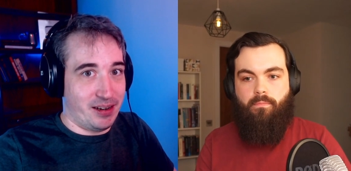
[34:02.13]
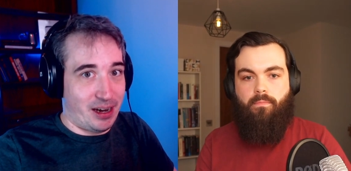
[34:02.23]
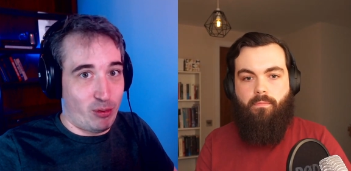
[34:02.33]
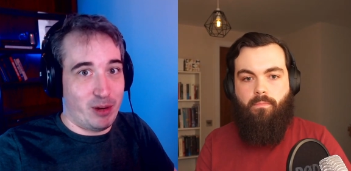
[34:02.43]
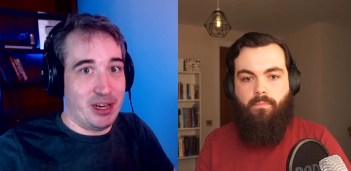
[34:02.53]
Speaker 1: i
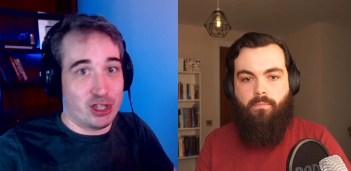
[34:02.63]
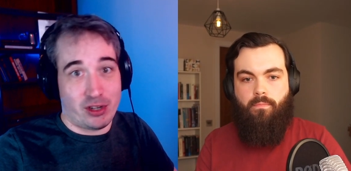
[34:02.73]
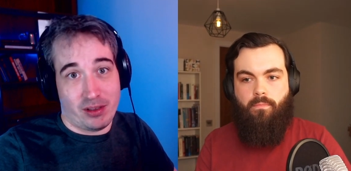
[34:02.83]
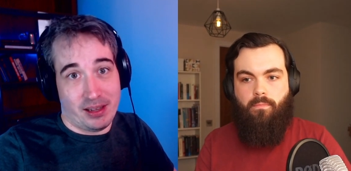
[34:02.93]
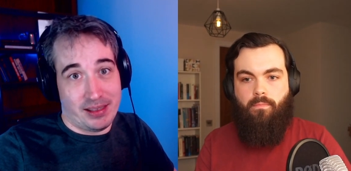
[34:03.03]
want to make sure
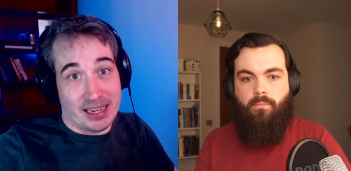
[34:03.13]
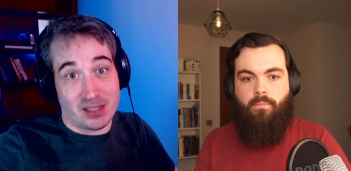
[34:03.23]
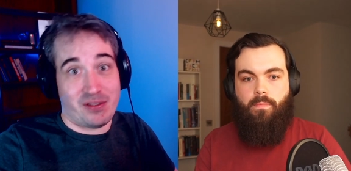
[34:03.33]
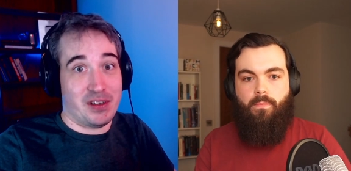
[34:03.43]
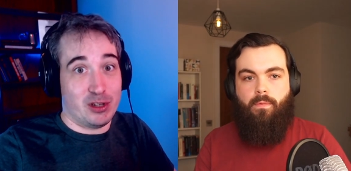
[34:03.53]
that that's
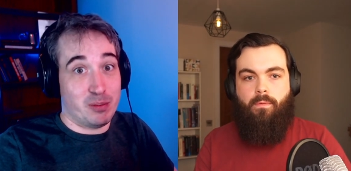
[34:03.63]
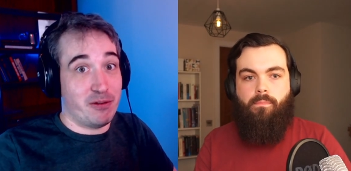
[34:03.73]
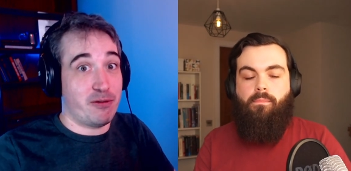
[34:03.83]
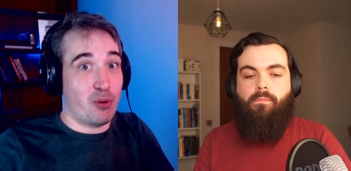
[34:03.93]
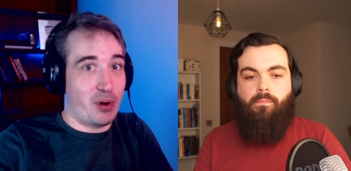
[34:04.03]
filled
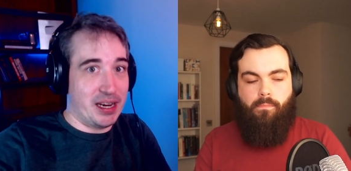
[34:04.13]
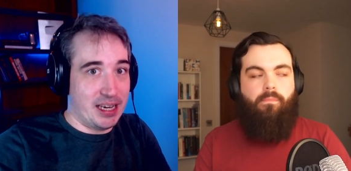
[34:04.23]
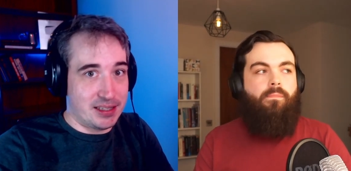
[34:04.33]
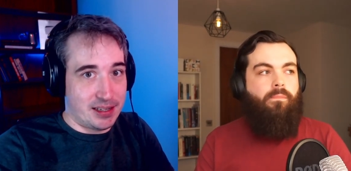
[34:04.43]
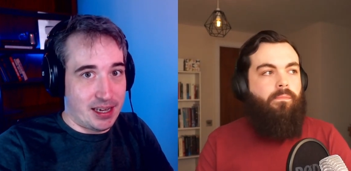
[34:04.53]
before i
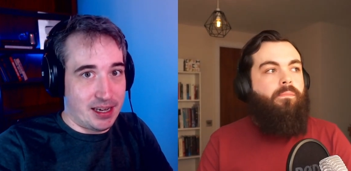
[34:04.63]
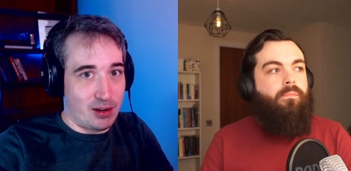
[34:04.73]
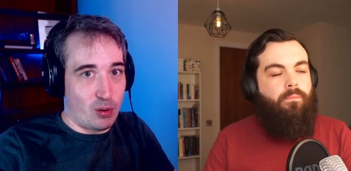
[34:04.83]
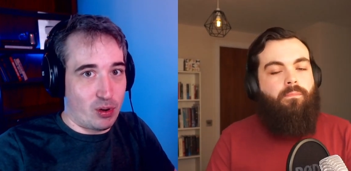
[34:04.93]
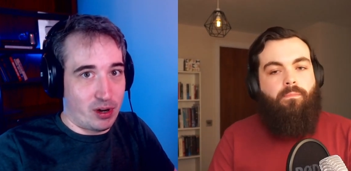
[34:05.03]
get to that
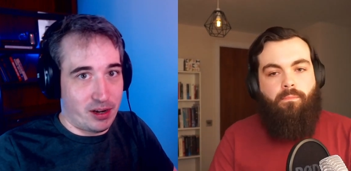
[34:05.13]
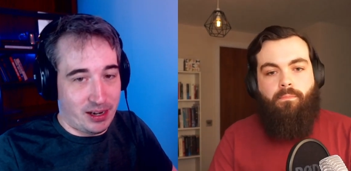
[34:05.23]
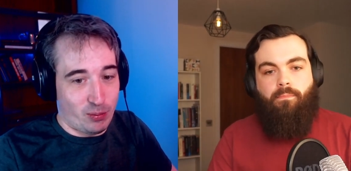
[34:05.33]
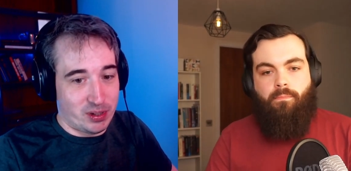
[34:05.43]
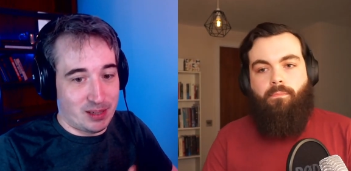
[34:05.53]
or
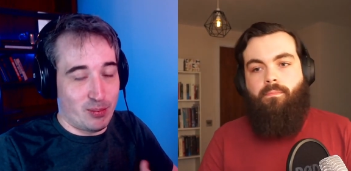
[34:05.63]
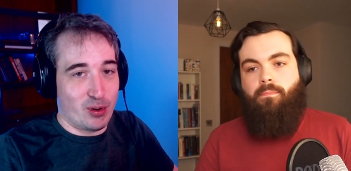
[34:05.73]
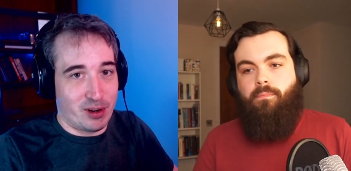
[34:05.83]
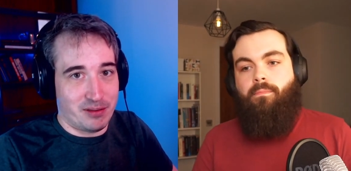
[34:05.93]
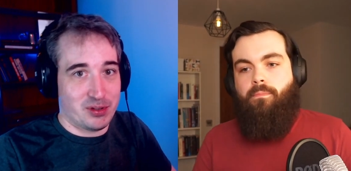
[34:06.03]
was it
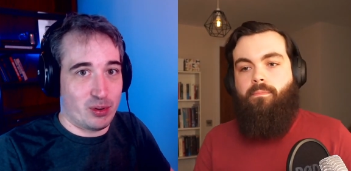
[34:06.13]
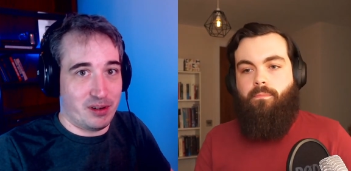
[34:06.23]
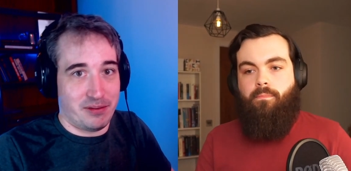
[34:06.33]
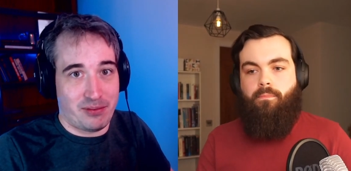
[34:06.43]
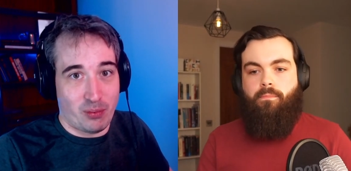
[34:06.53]
more of sort
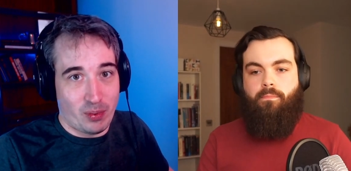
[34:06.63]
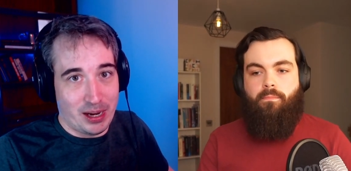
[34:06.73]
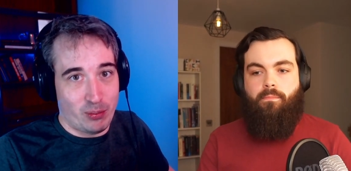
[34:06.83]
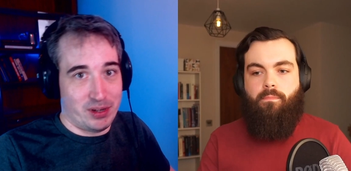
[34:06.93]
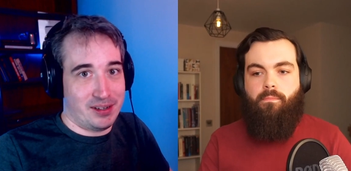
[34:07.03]
of it
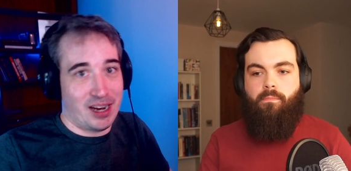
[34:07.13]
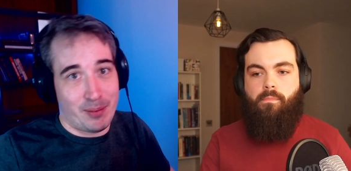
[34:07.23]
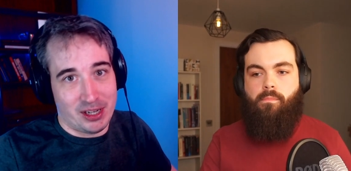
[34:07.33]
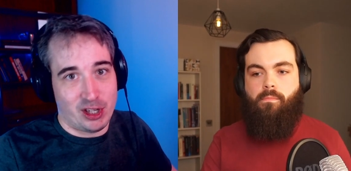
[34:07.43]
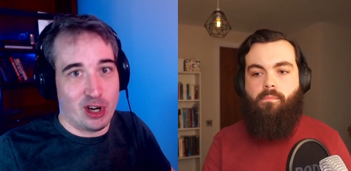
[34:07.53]
would come
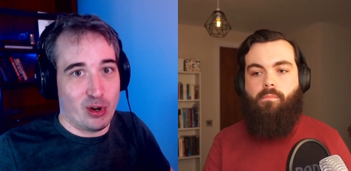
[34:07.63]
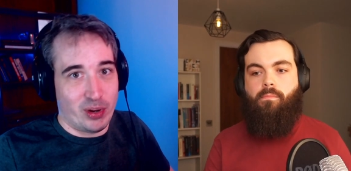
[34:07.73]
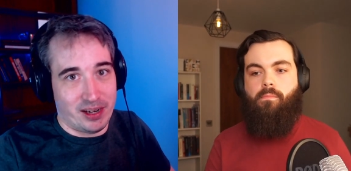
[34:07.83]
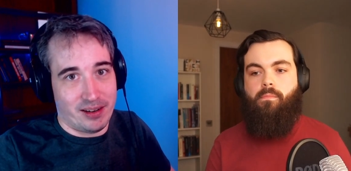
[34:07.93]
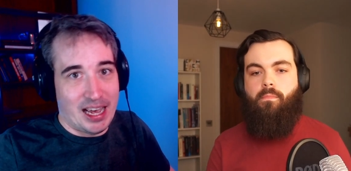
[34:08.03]
and go
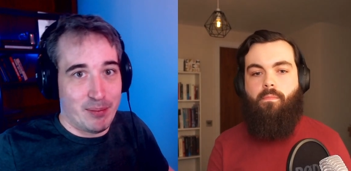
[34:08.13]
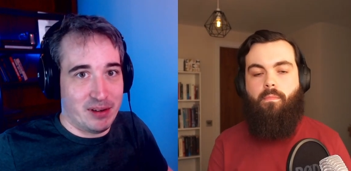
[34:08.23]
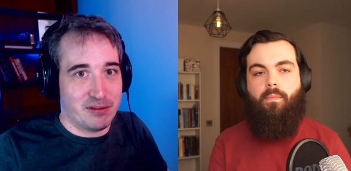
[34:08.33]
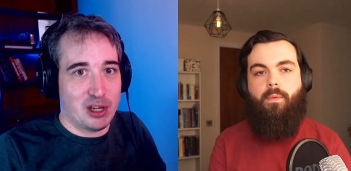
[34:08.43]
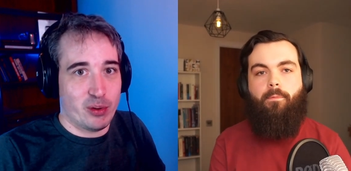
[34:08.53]
and ebb and
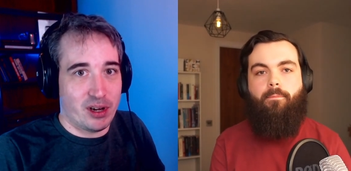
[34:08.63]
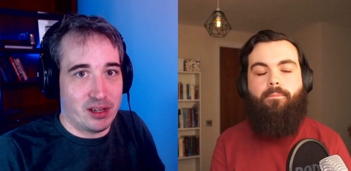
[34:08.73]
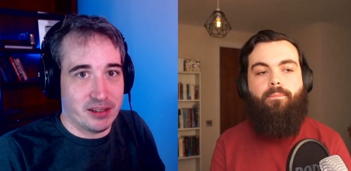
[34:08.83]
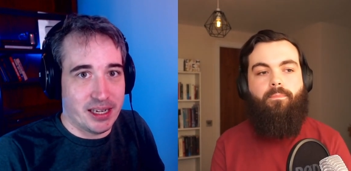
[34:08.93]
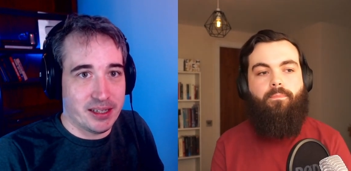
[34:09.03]
flow and all
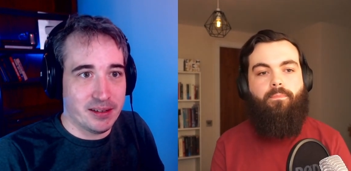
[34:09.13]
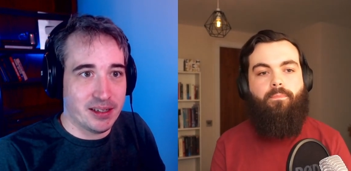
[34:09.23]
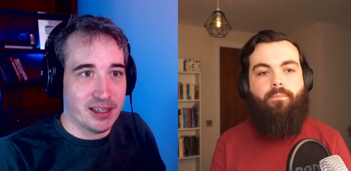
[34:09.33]
of that